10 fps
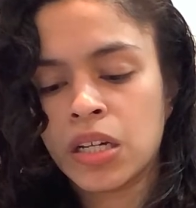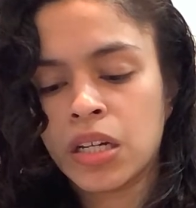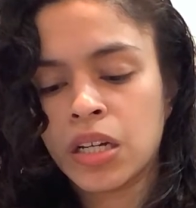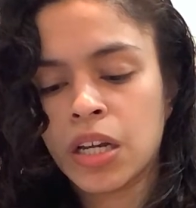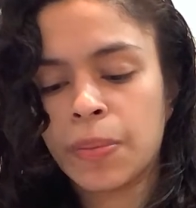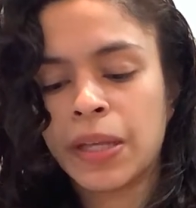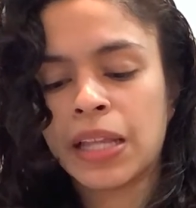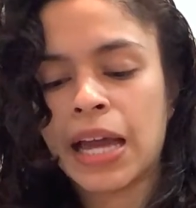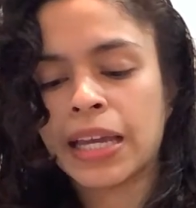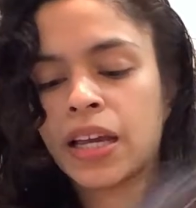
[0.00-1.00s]
could be
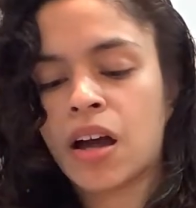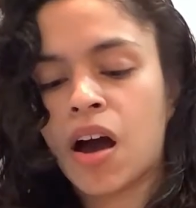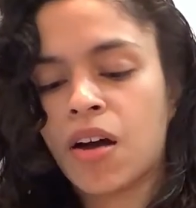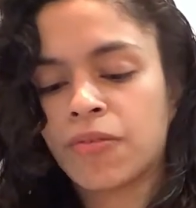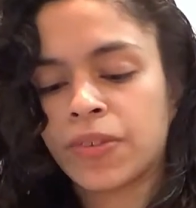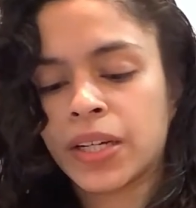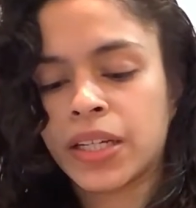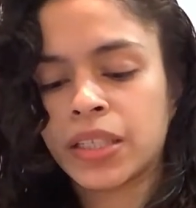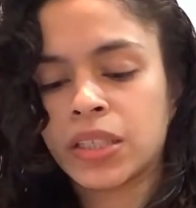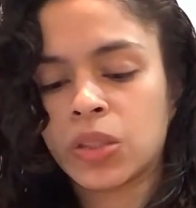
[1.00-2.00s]
lacking
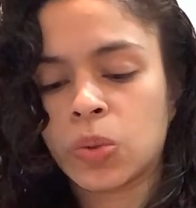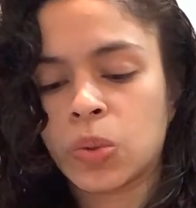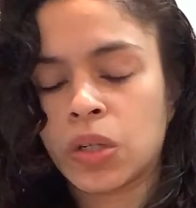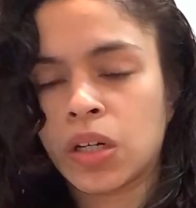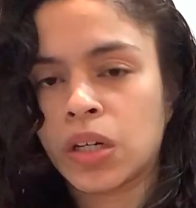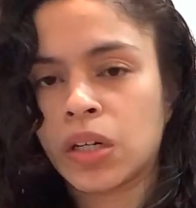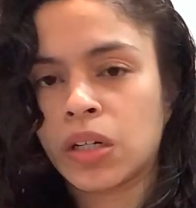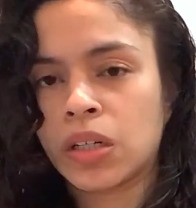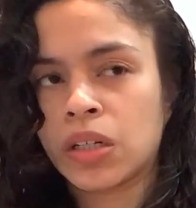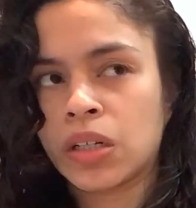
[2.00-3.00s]
confidence
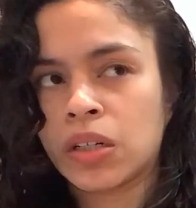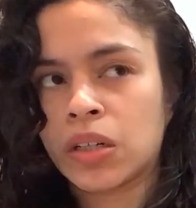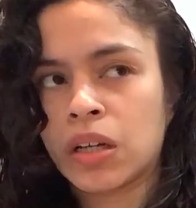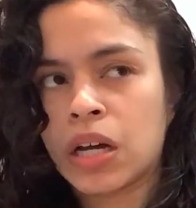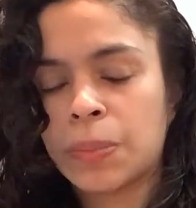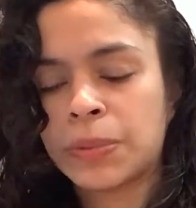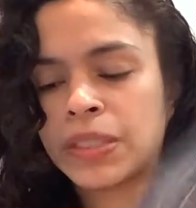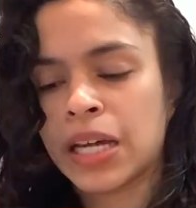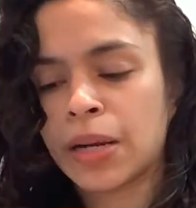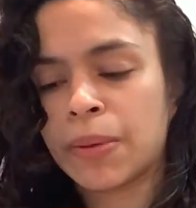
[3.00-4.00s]
or
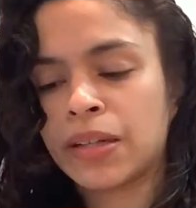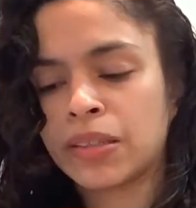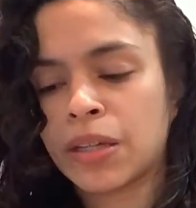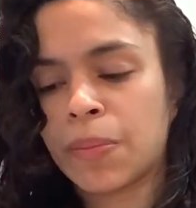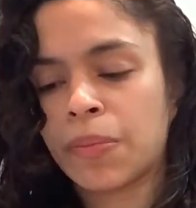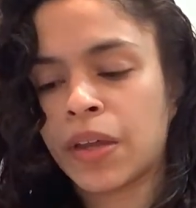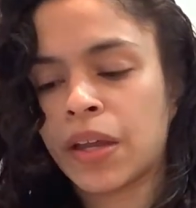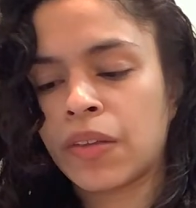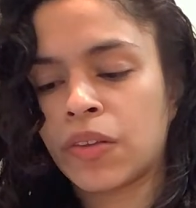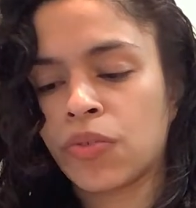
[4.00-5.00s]
upset about something.
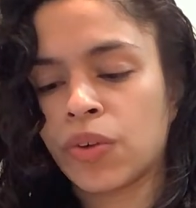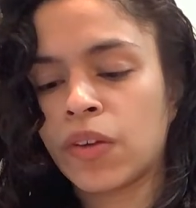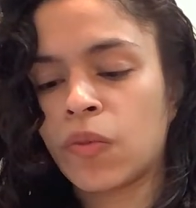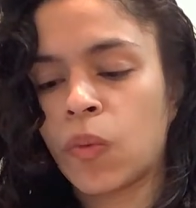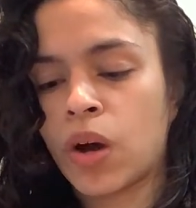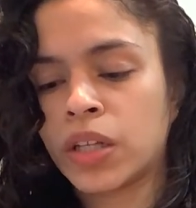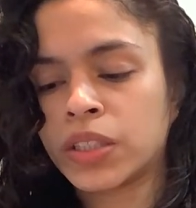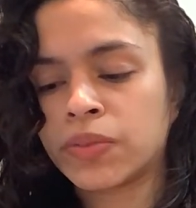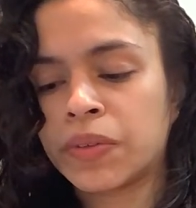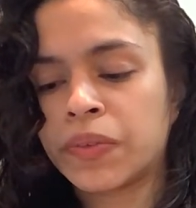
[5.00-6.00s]
And the Three of Wands
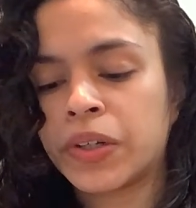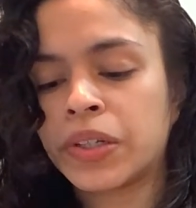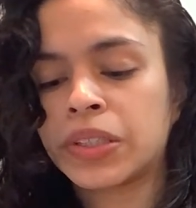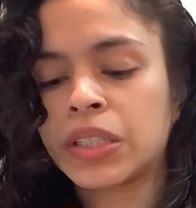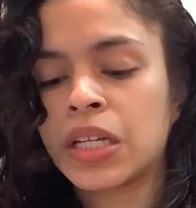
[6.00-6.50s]
in reverse,